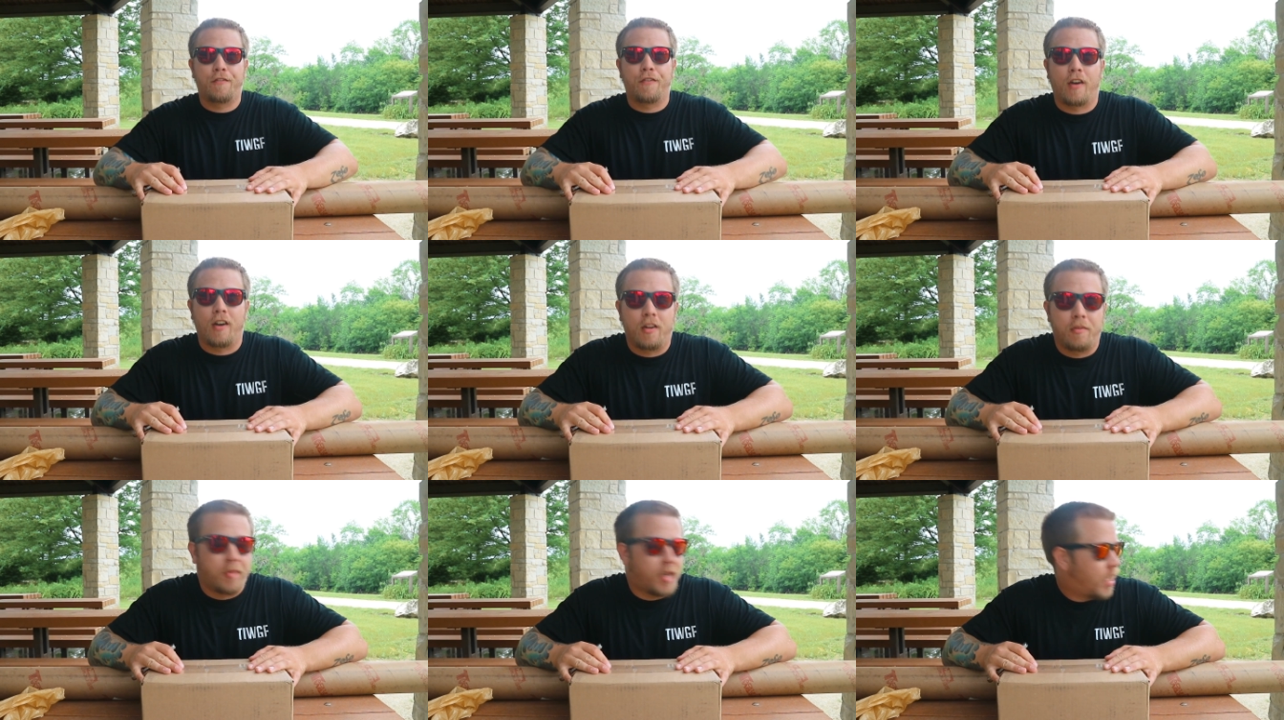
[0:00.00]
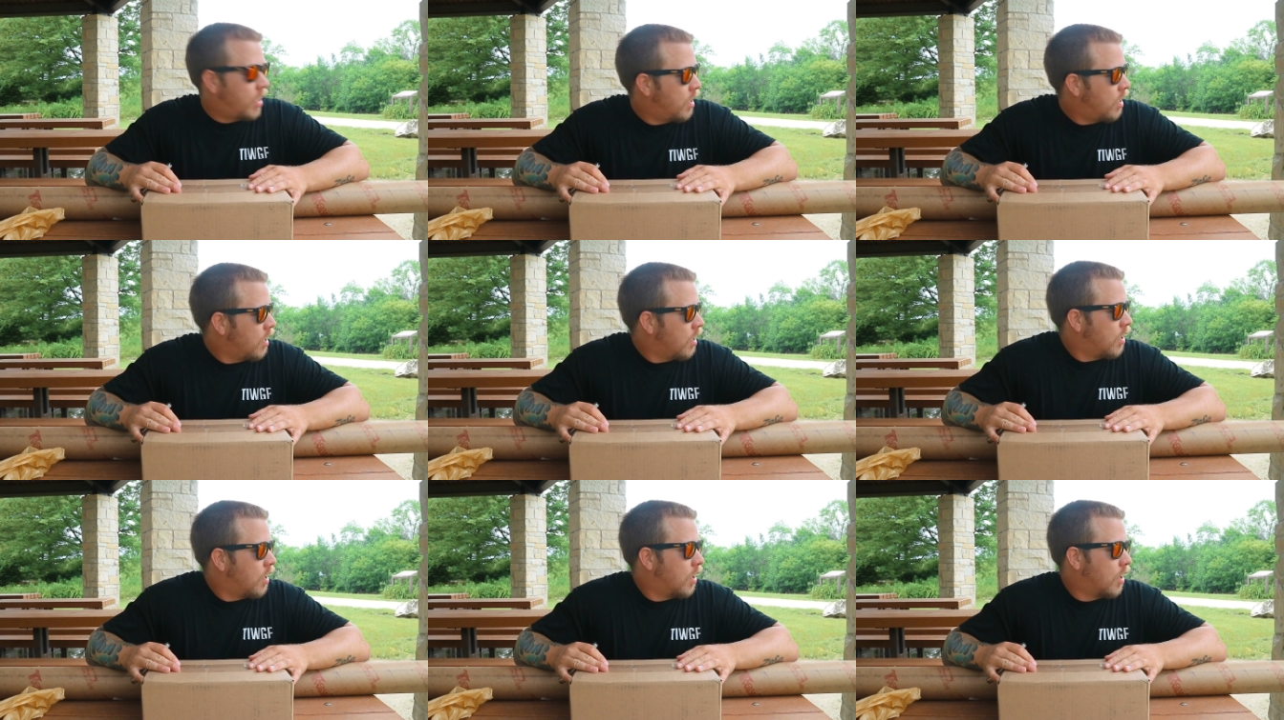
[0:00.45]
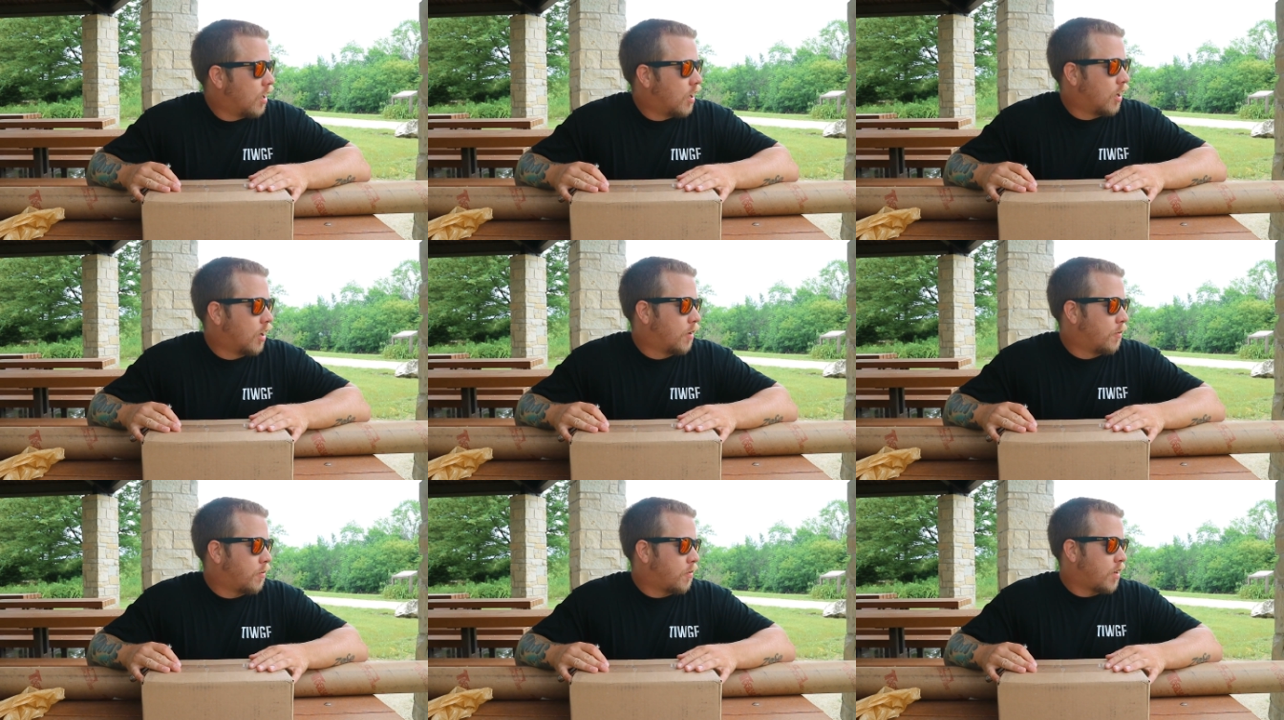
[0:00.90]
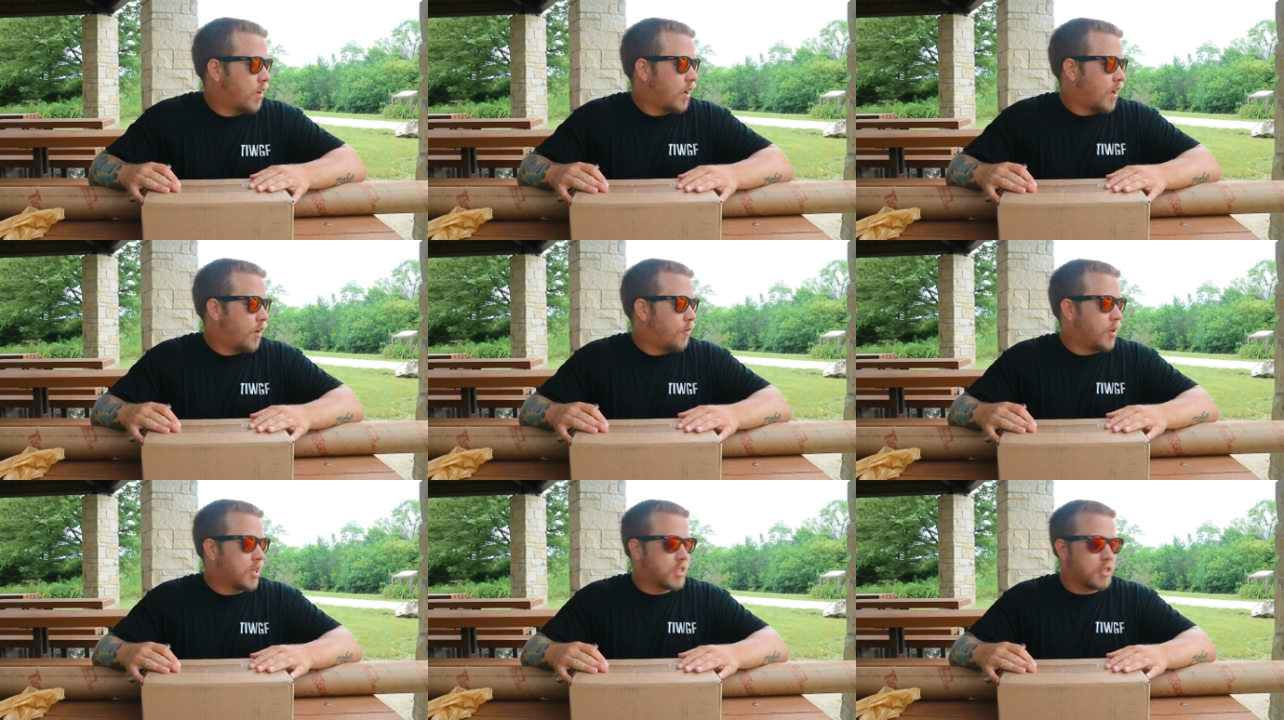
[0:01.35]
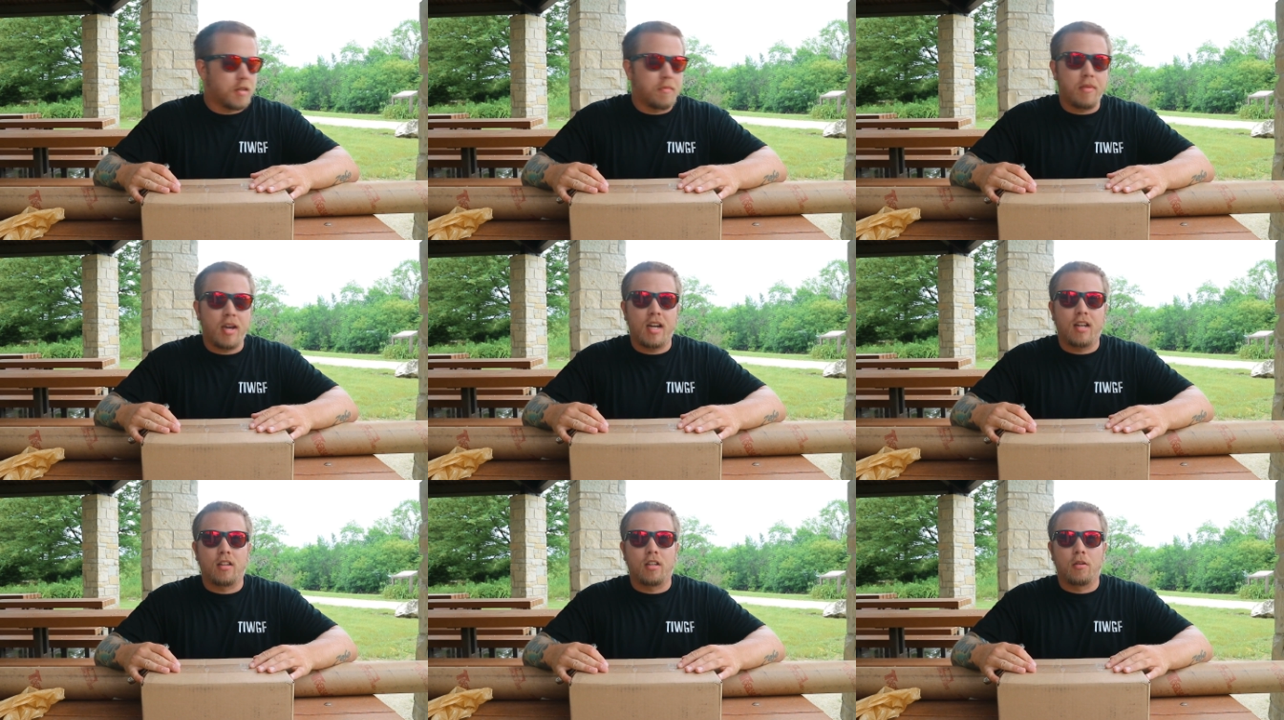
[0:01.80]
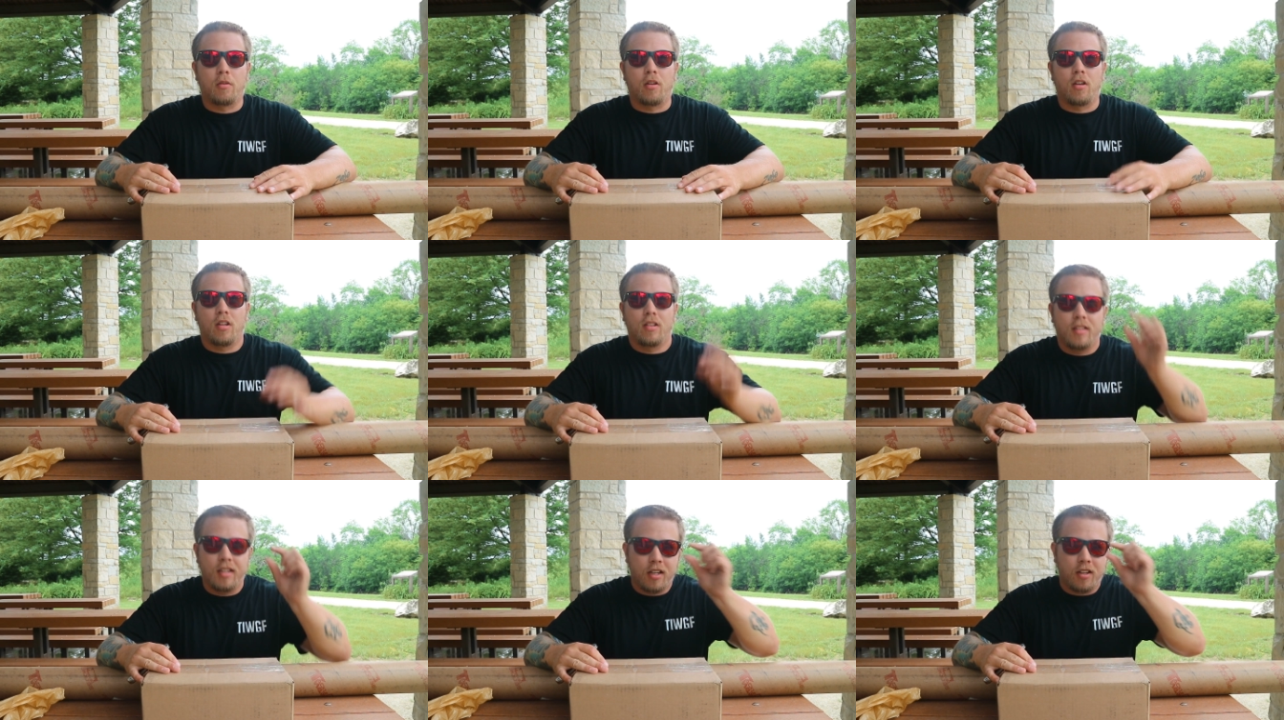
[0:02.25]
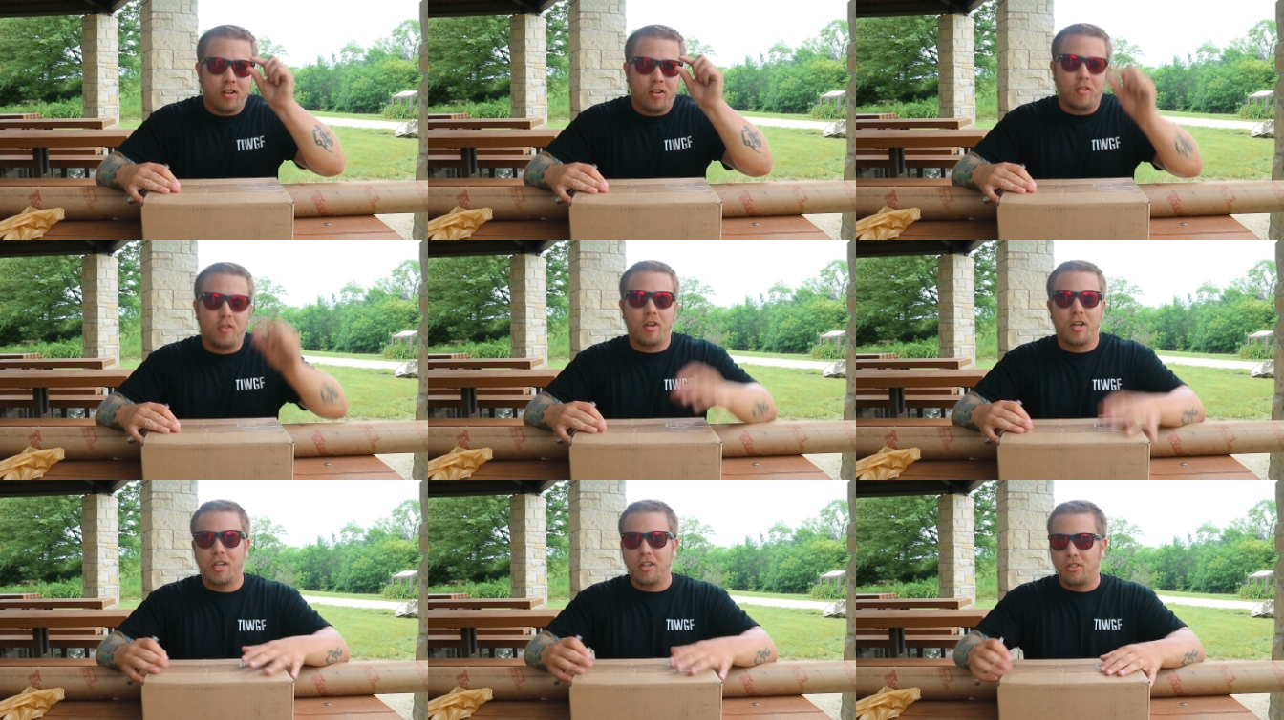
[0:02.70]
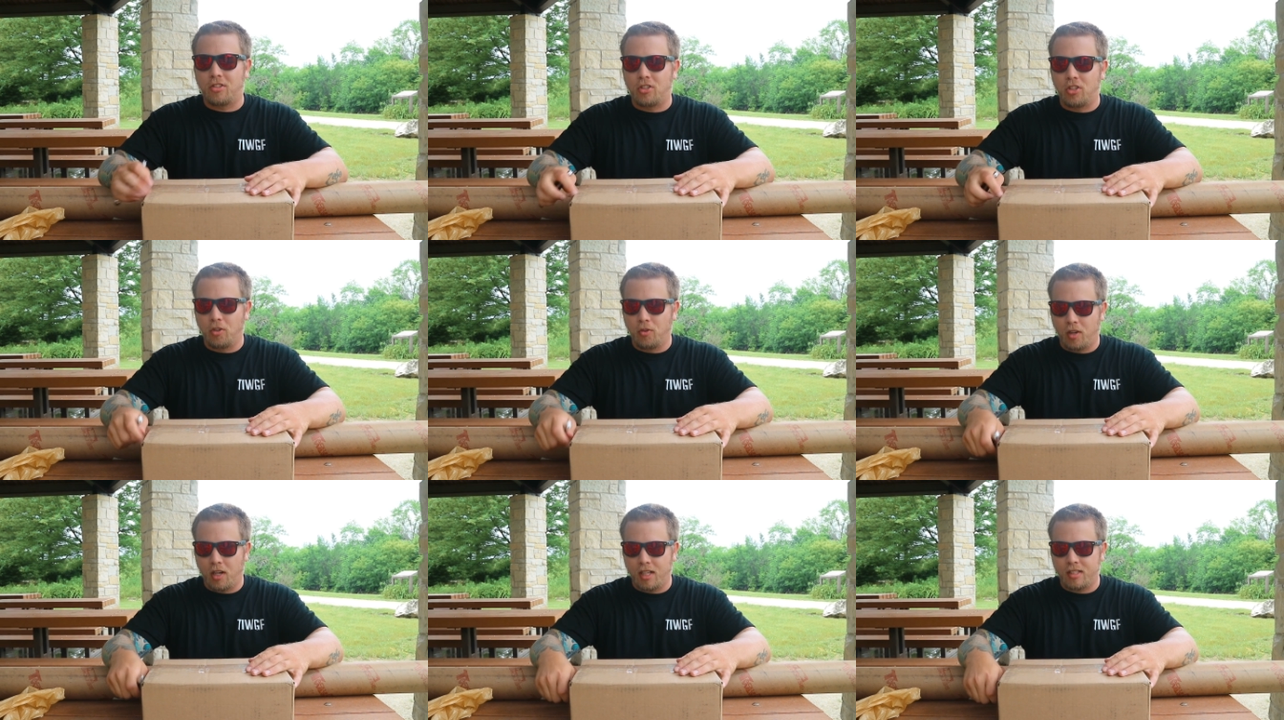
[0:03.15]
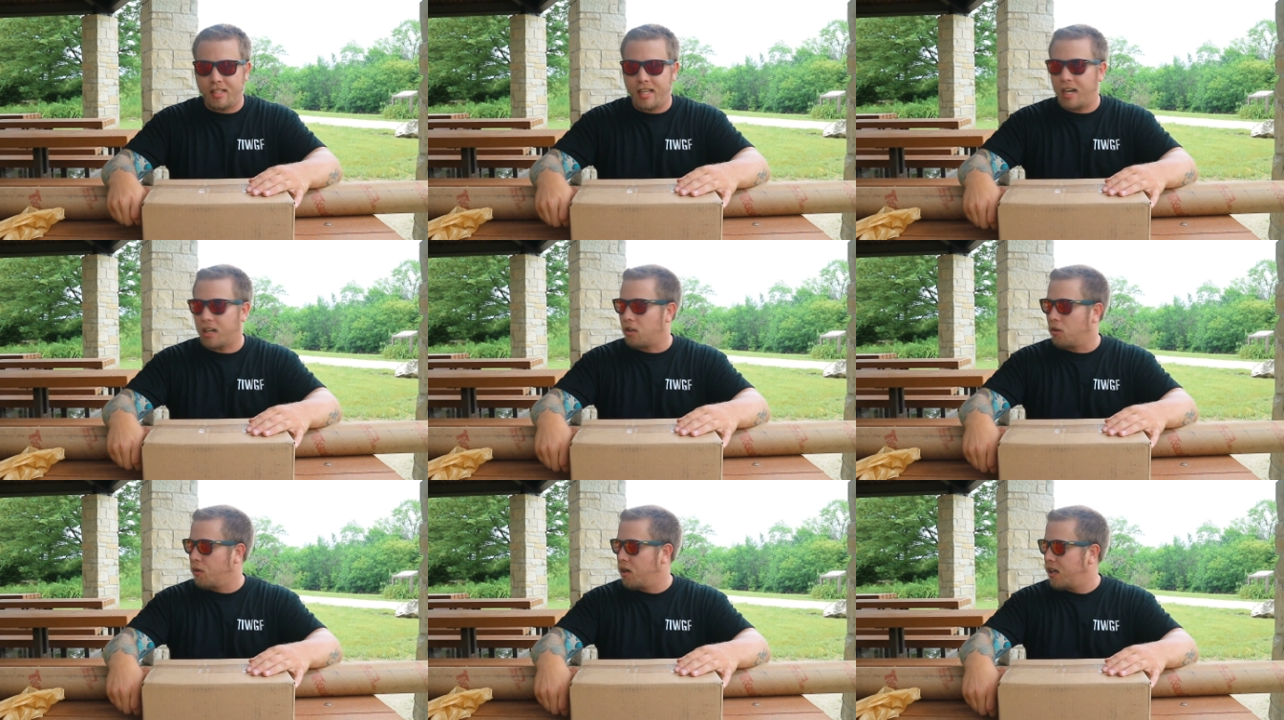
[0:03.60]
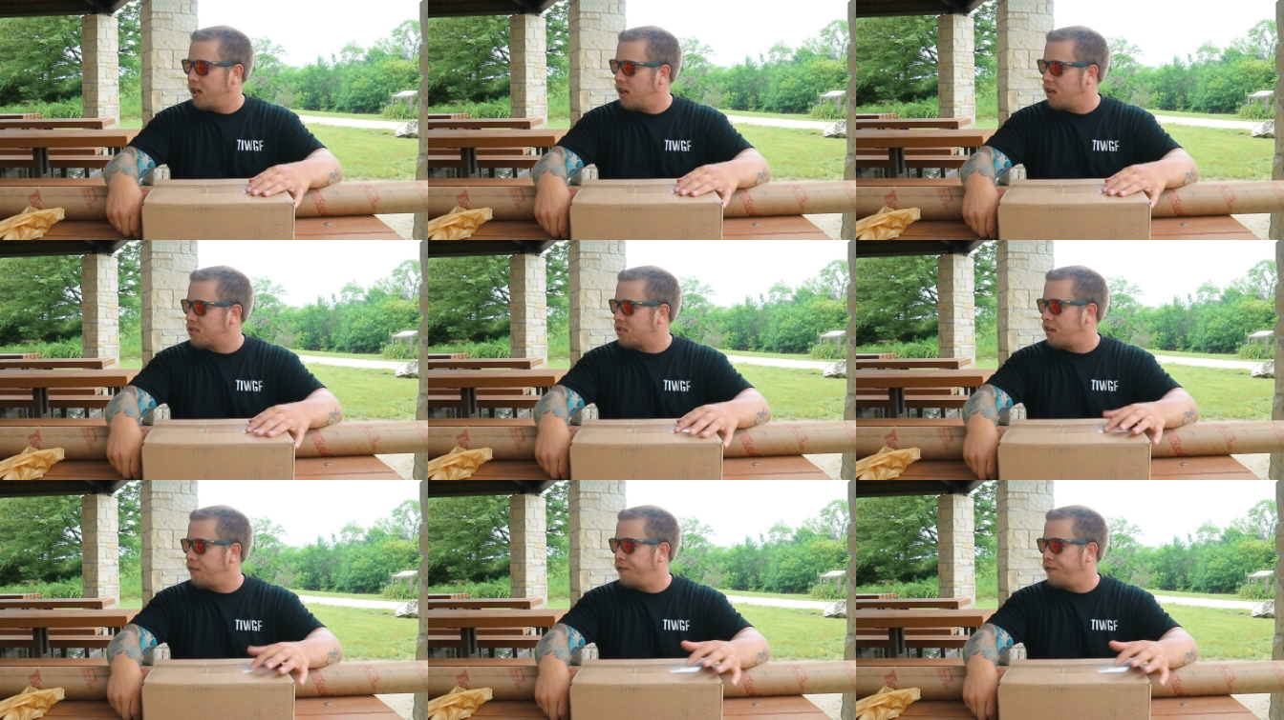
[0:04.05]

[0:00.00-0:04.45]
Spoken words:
in front of me. I recently made a little order to Tackle Warehouse.